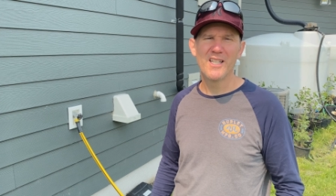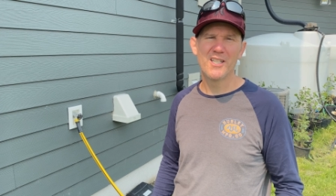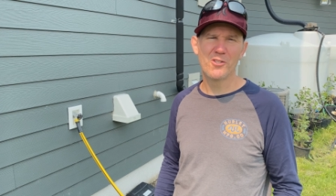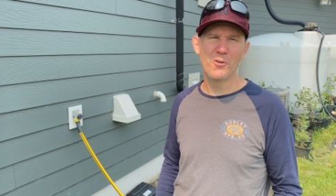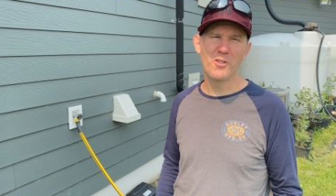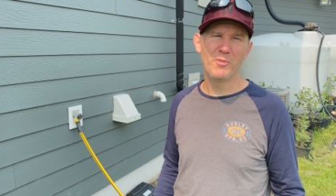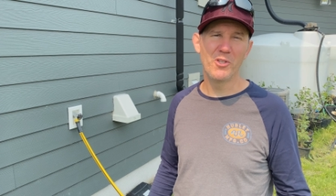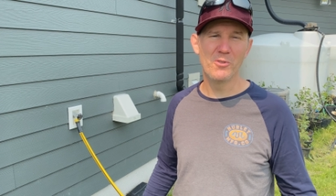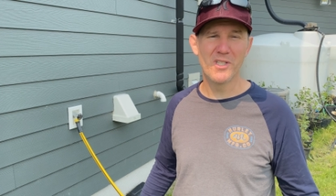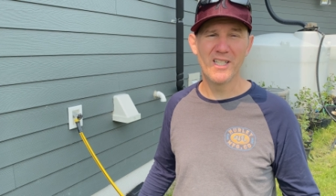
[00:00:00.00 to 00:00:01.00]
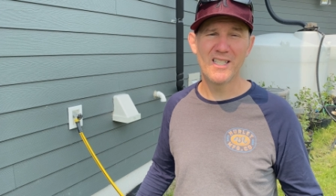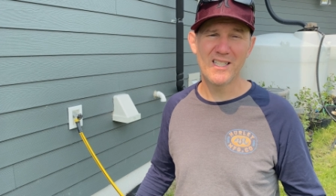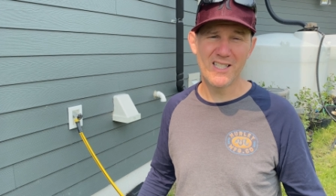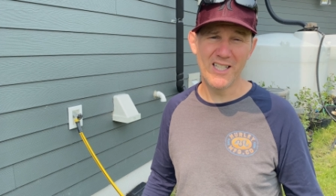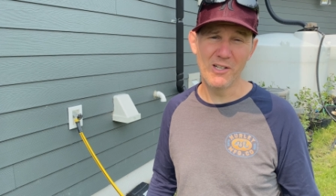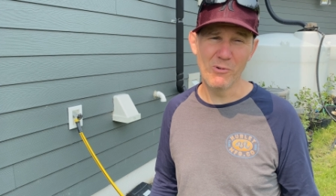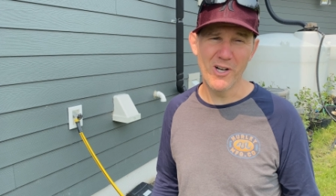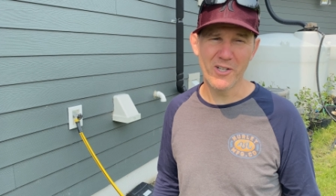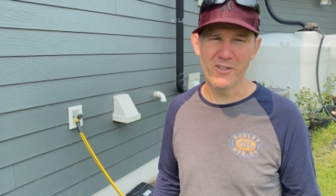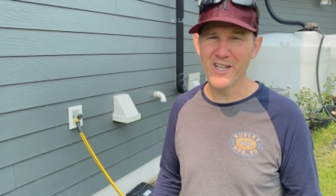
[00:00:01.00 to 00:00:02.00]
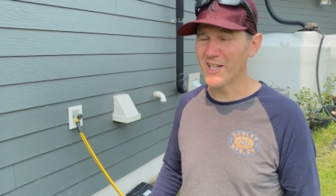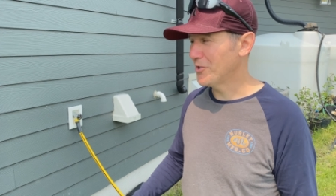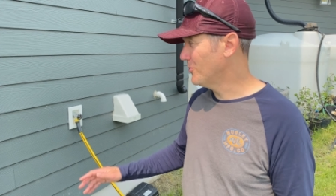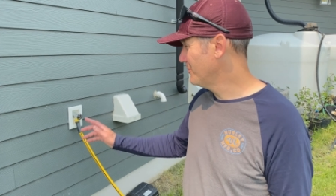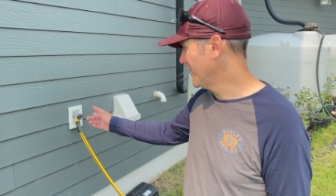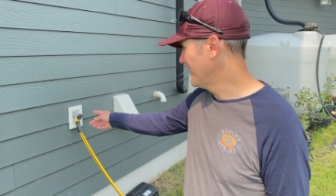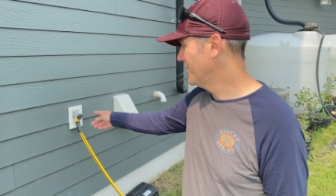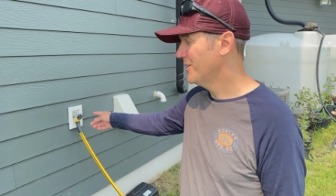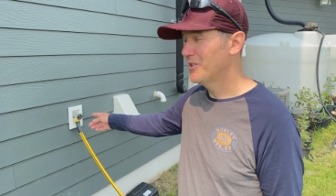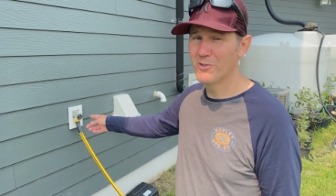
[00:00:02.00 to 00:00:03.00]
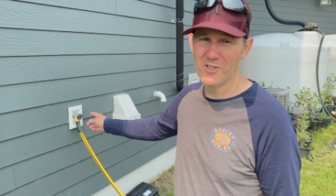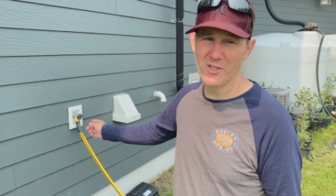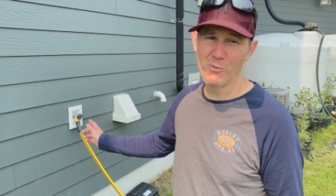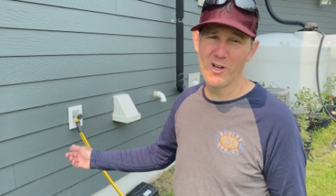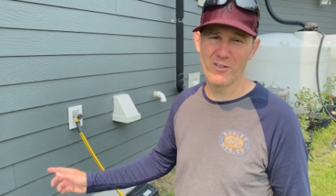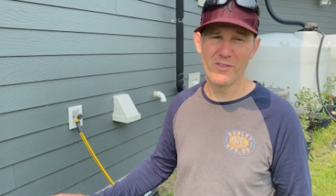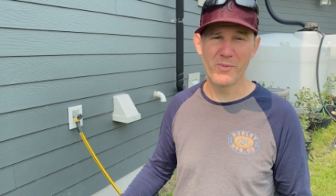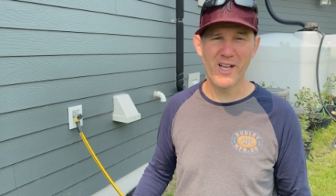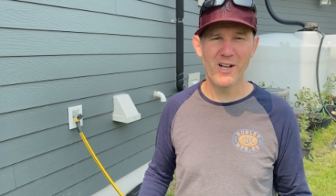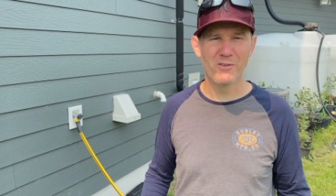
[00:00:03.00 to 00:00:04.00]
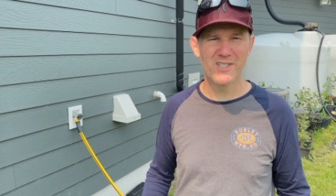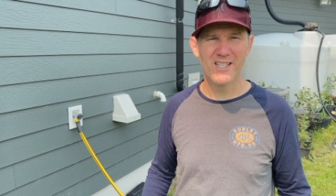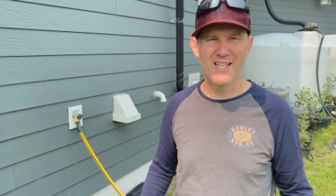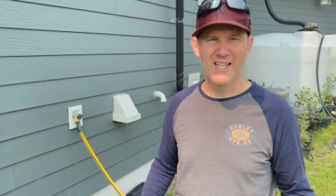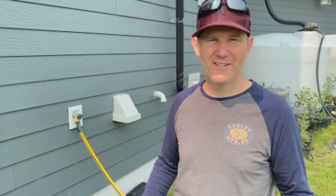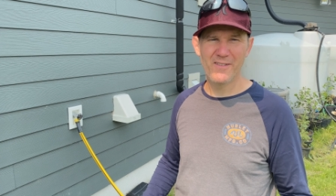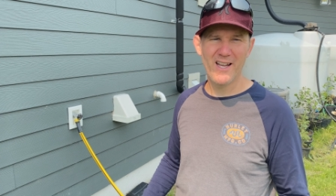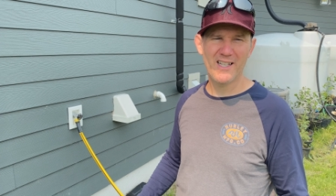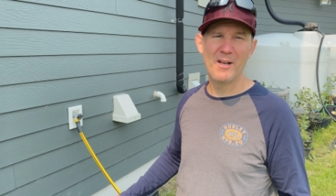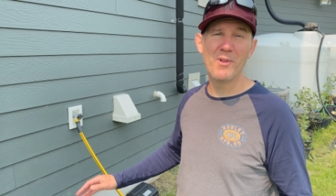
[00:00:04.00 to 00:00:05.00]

is going to be using city water. And I don't mean using the water from the house. In fact, I'm